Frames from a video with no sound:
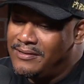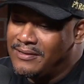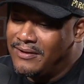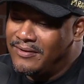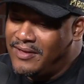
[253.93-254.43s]

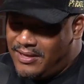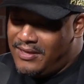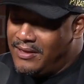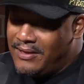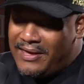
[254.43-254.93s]
So,
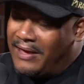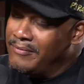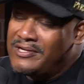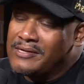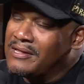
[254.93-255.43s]
yeah, I
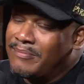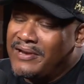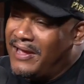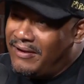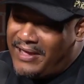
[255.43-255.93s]
was just up
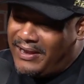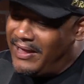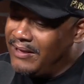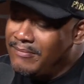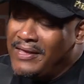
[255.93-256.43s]
and down that
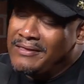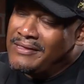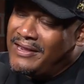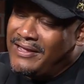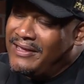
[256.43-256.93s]
like
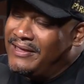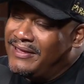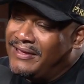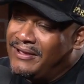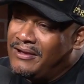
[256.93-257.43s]

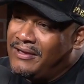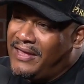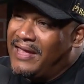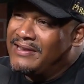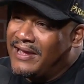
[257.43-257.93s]
mid-city
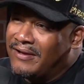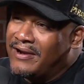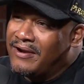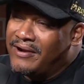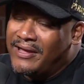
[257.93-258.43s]

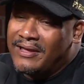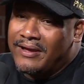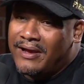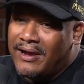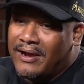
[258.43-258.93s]
K-Town
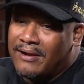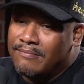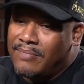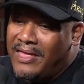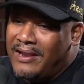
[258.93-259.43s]
area.
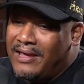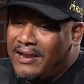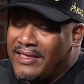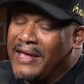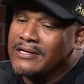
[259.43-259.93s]
And
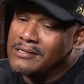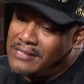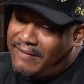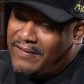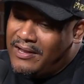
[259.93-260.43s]
then at the age of
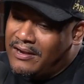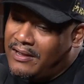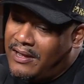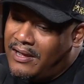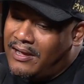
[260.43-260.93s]

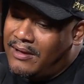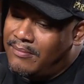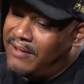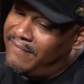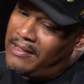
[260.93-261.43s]
7,
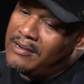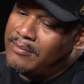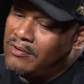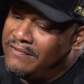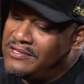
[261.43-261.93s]
my family
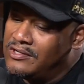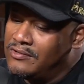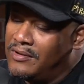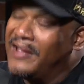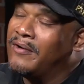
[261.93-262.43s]
moved
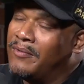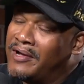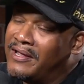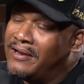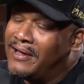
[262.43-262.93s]
to
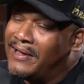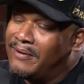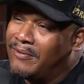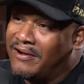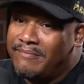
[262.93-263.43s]
Inglewood,
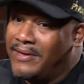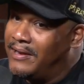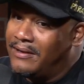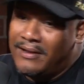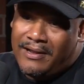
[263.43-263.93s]
where I've
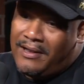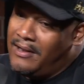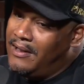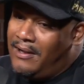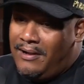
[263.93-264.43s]
been,
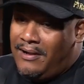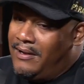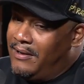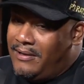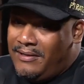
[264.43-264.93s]

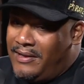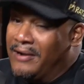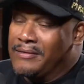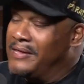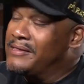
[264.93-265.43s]

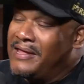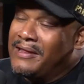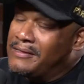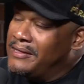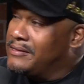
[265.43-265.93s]
you know, since
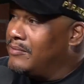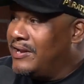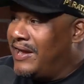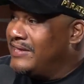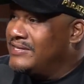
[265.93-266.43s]
then, since
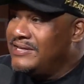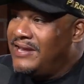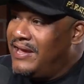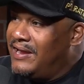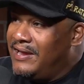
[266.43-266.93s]

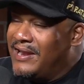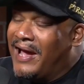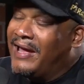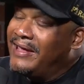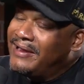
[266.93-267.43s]

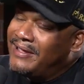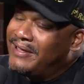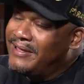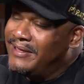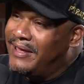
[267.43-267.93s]
1989?
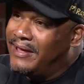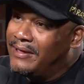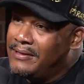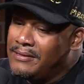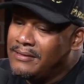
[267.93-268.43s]
Yeah.